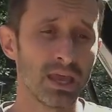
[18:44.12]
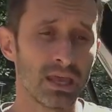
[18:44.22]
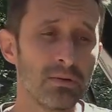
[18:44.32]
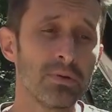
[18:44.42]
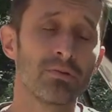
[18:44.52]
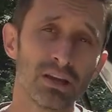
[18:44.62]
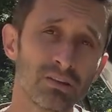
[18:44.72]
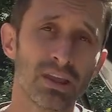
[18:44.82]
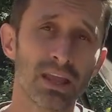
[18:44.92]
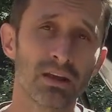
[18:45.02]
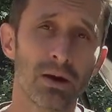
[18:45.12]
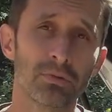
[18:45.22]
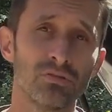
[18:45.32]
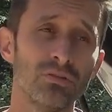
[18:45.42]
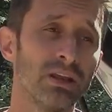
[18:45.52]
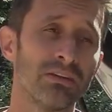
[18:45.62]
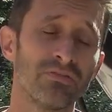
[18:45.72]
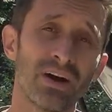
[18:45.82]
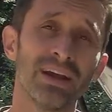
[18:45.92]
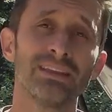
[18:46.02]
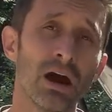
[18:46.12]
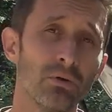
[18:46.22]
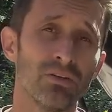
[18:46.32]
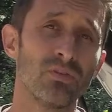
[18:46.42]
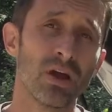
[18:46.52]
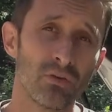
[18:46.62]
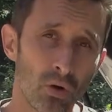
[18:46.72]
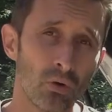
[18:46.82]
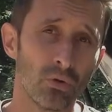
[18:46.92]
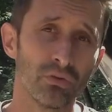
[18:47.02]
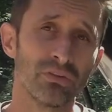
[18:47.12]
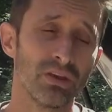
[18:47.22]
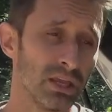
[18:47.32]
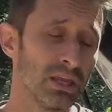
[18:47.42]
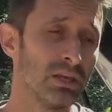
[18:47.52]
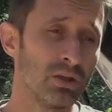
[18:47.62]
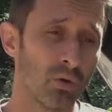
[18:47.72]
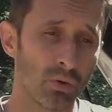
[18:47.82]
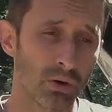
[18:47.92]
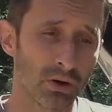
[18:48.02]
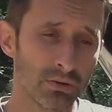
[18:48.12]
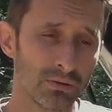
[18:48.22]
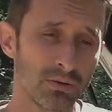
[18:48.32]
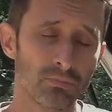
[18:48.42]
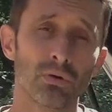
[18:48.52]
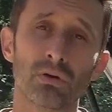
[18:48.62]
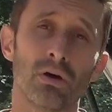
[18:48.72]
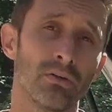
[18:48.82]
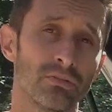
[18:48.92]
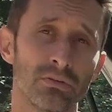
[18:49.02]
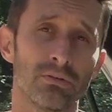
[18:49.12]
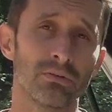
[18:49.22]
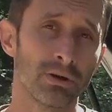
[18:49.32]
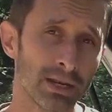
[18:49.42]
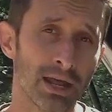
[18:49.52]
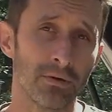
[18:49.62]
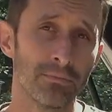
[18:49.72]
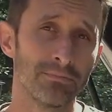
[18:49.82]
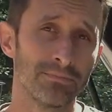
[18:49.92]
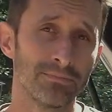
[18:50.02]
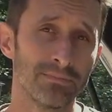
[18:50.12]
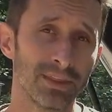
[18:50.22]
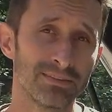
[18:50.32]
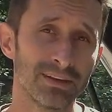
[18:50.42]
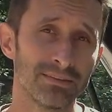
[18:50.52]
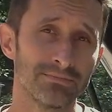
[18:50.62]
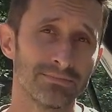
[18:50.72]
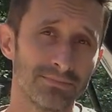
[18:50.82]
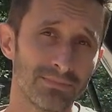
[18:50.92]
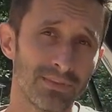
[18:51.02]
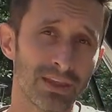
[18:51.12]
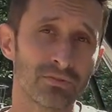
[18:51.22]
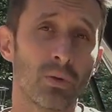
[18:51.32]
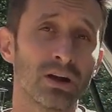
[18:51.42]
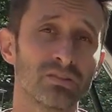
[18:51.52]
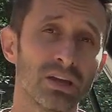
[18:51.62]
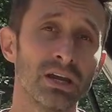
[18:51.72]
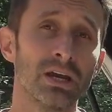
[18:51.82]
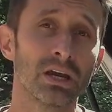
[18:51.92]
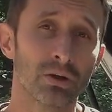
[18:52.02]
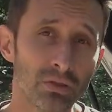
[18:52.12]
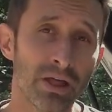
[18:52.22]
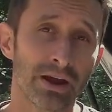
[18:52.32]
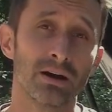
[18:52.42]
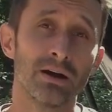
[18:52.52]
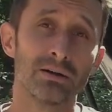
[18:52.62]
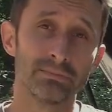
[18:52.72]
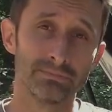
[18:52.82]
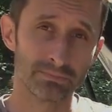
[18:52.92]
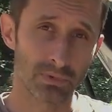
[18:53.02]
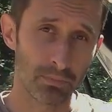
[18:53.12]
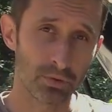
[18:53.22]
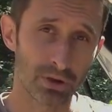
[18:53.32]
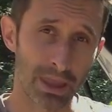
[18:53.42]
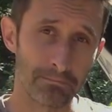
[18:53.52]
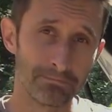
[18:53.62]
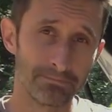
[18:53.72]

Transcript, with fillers: and it'd be great to take an opportunity and find out if you have holes in your protocols right now. That's it. Thanks for watching. Good luck. Up your game.